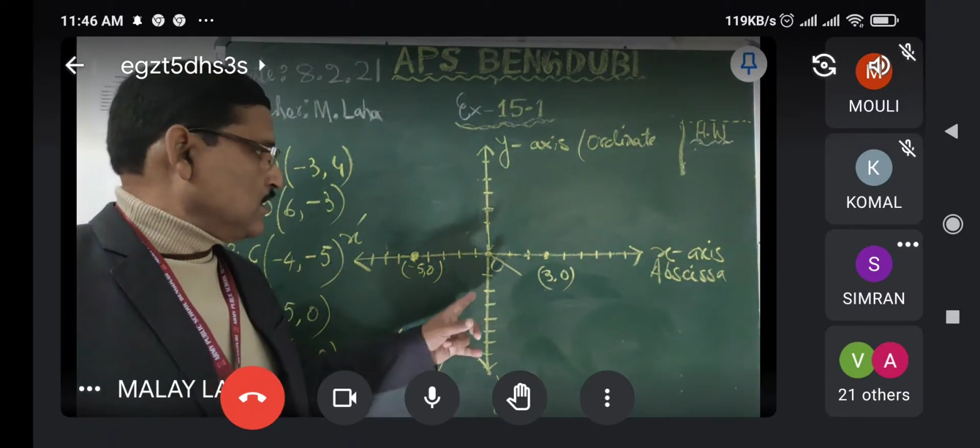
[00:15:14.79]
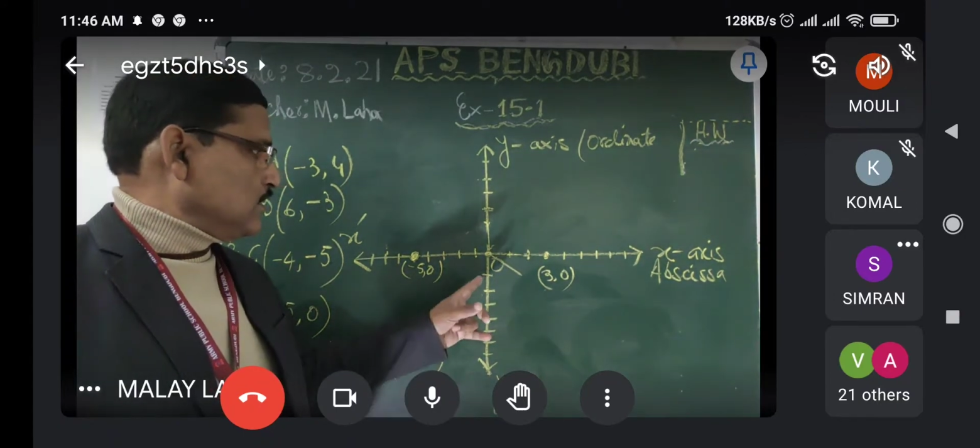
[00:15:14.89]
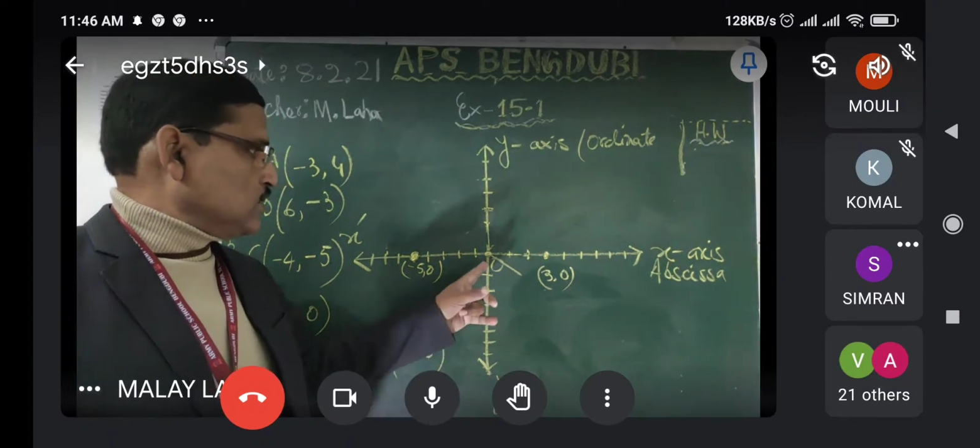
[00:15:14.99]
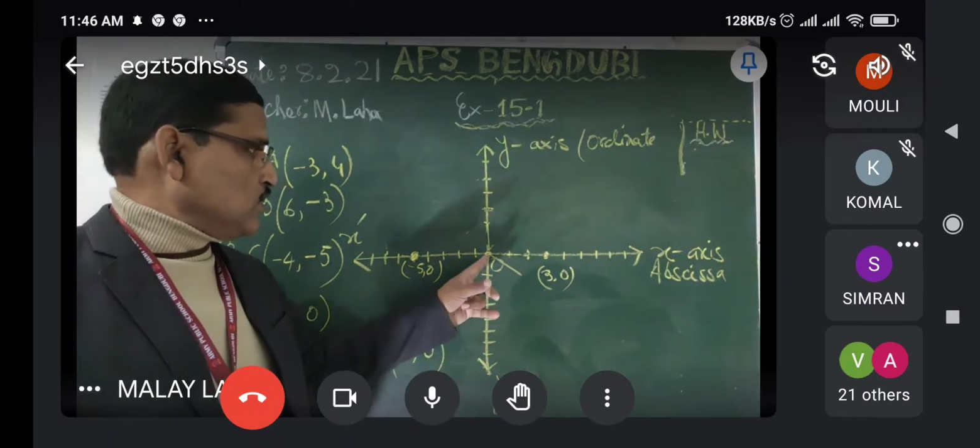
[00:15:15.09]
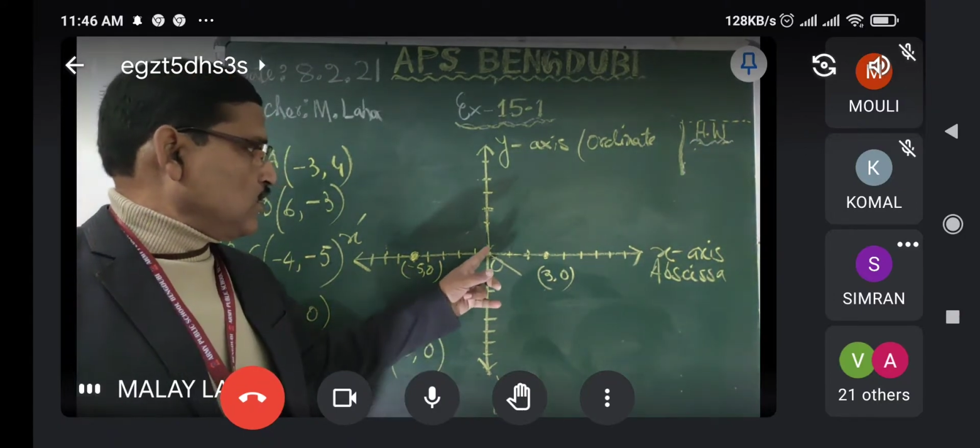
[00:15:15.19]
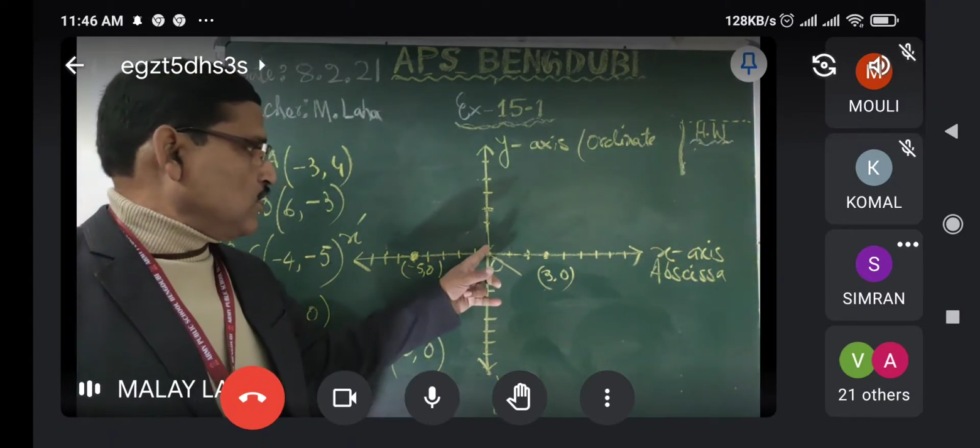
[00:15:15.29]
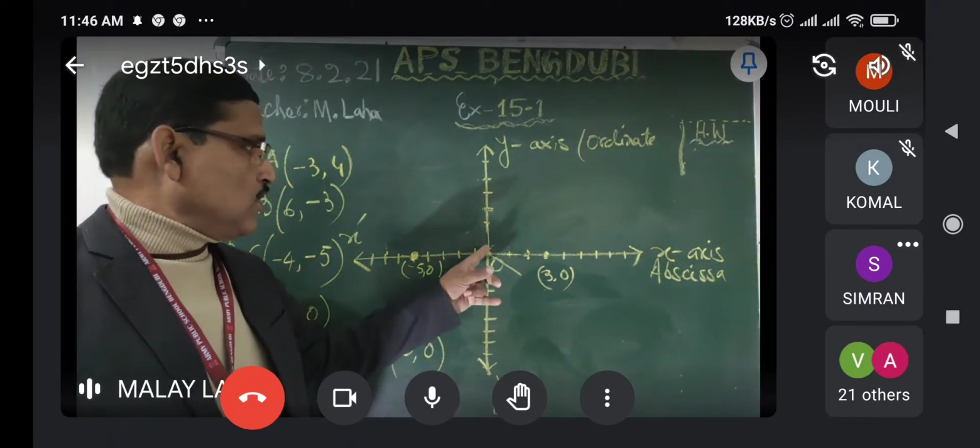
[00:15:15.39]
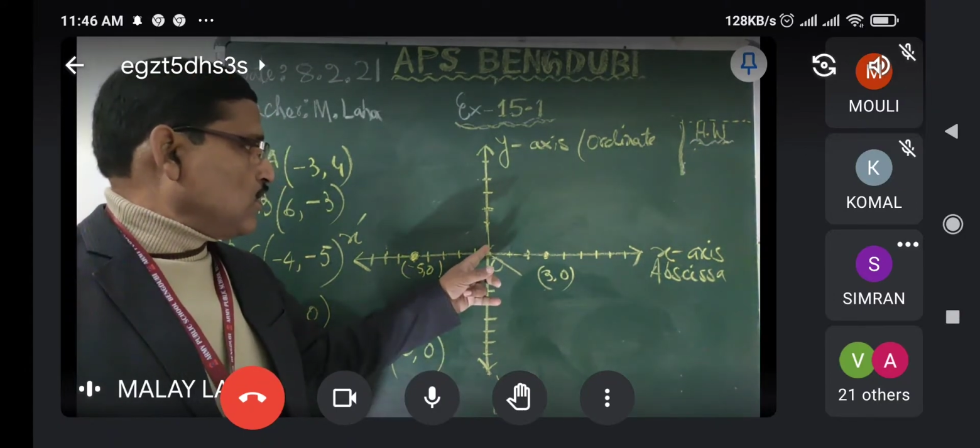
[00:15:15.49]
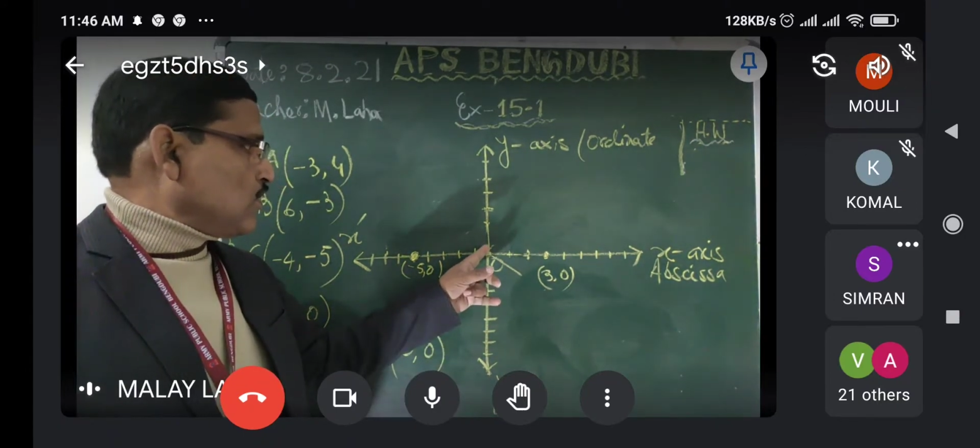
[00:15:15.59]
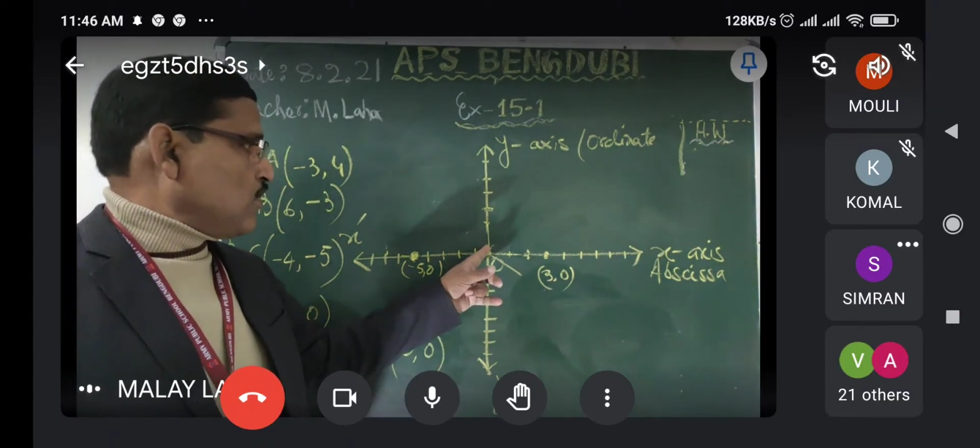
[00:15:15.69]

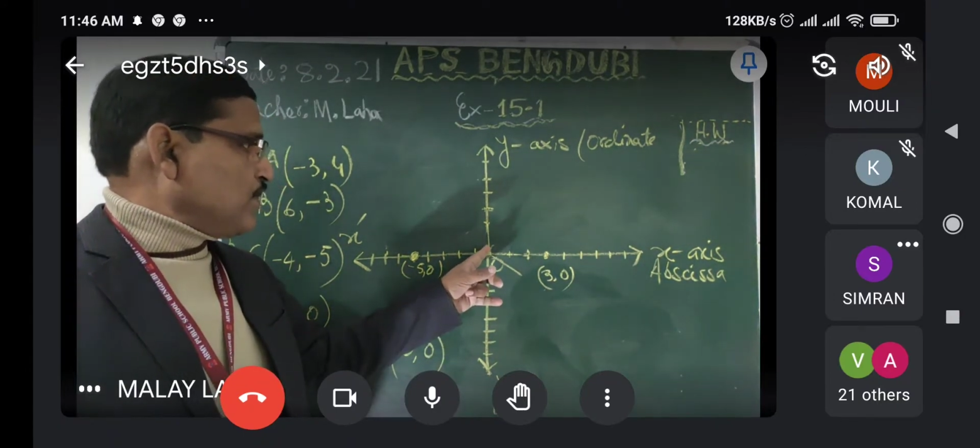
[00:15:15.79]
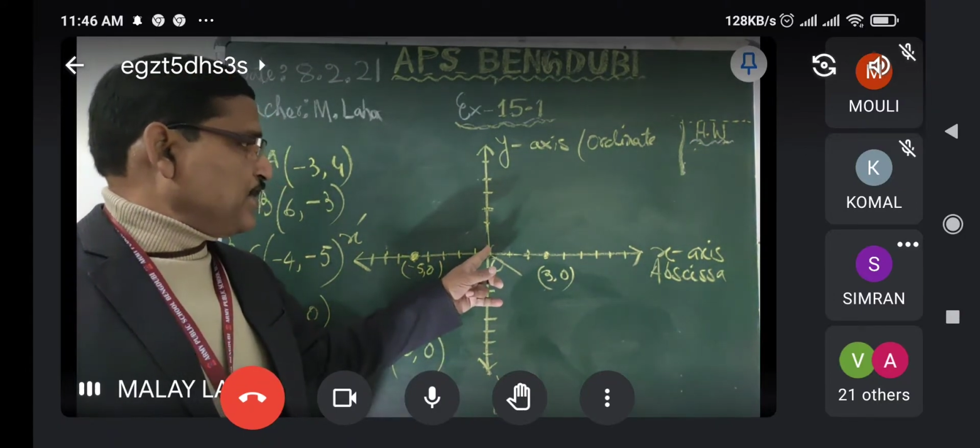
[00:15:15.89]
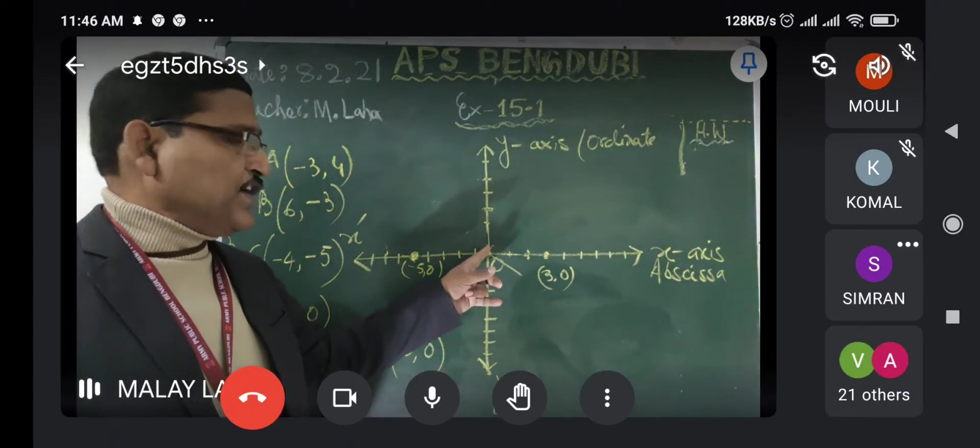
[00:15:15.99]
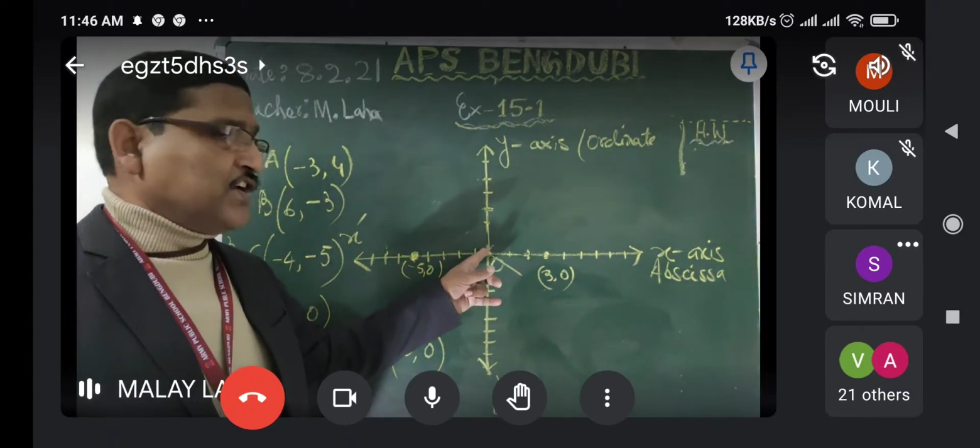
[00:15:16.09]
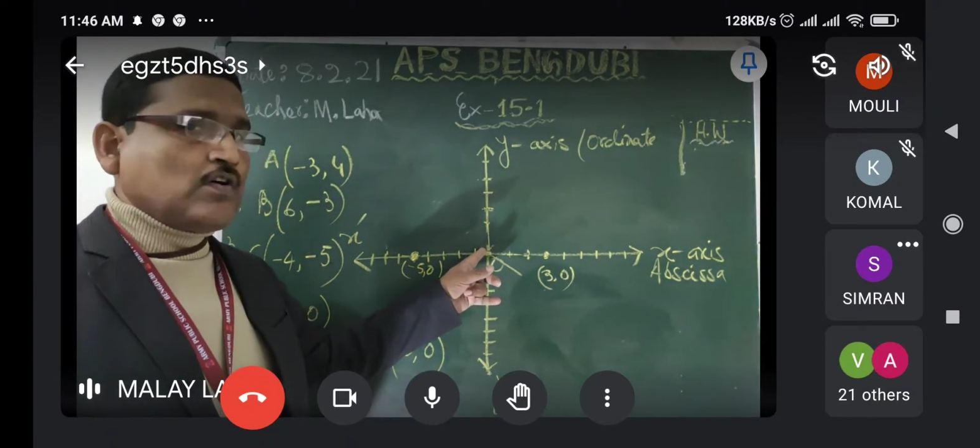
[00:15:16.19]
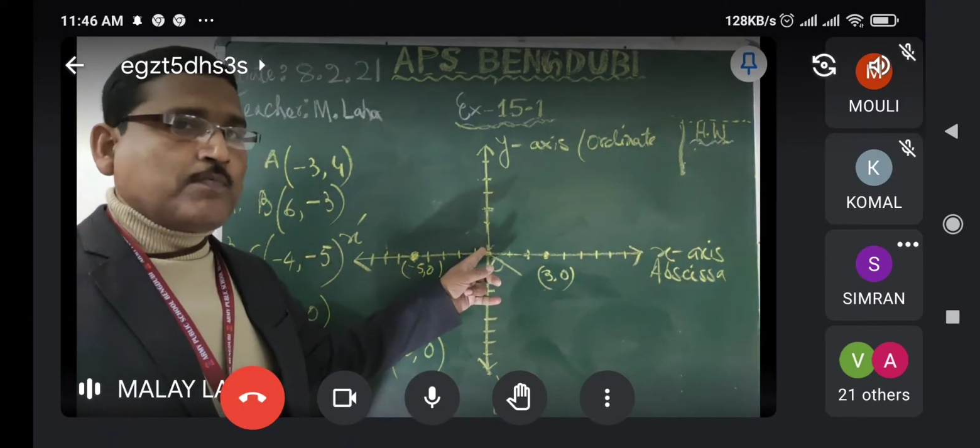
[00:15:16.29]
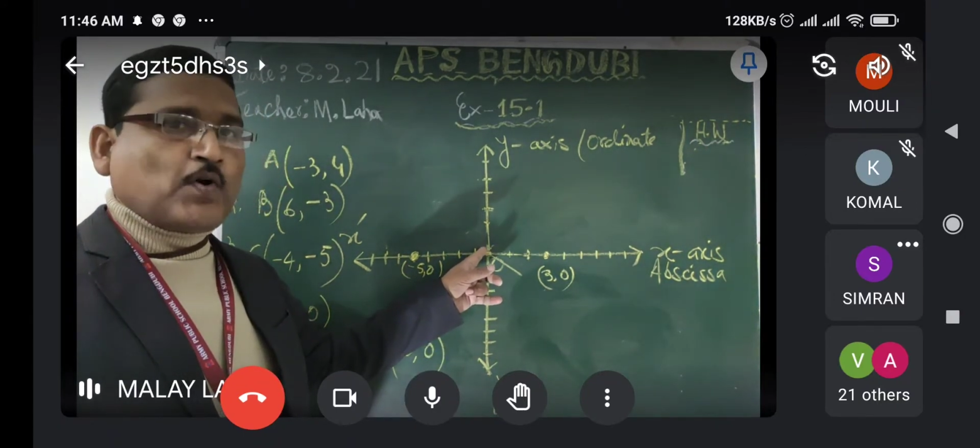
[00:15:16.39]
So coordinate of